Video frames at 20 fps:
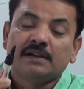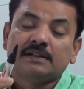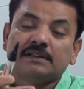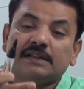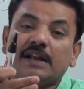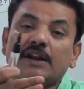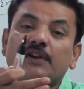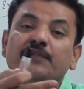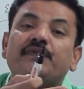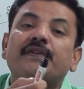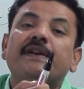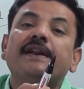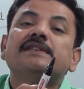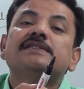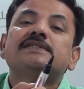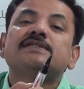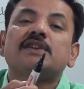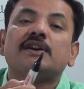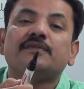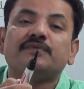the
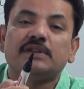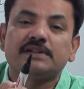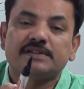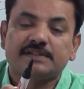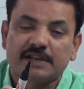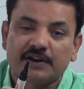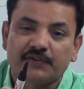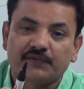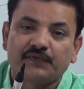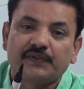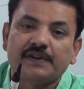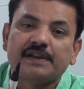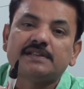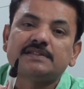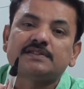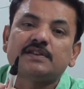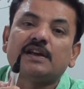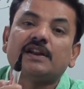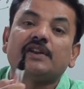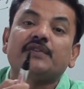reference of the
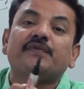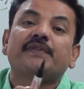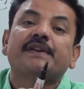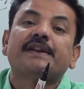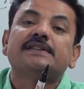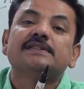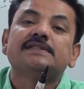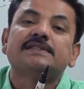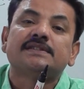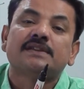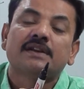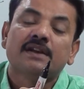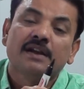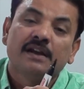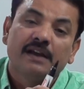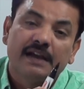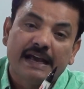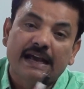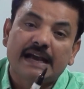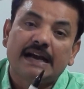surface or reference
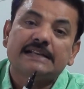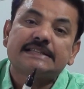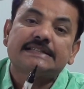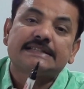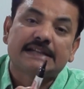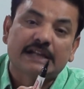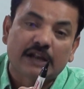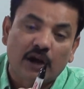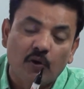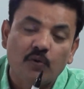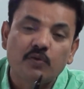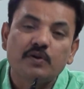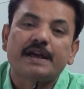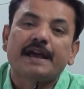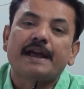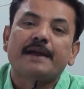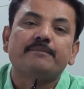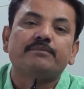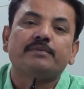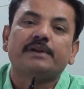as ground
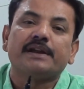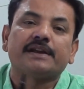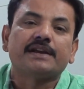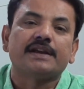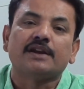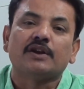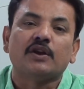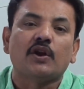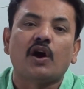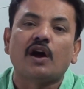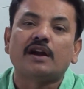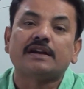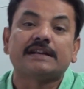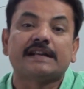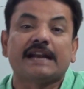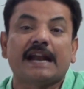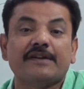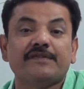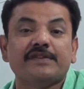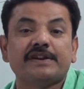I am taking, not
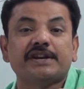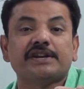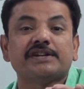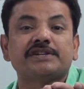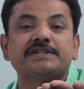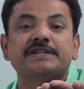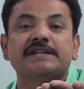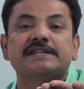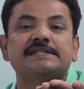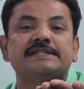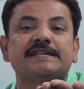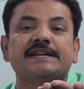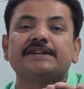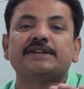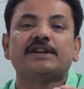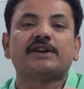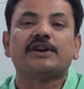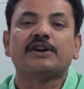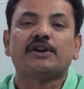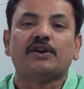gravitational
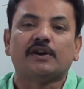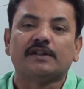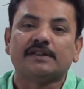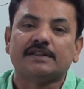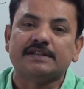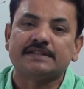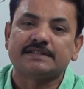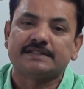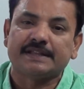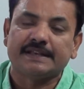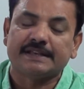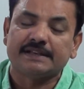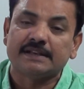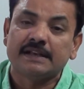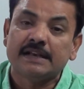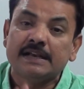center and all these things.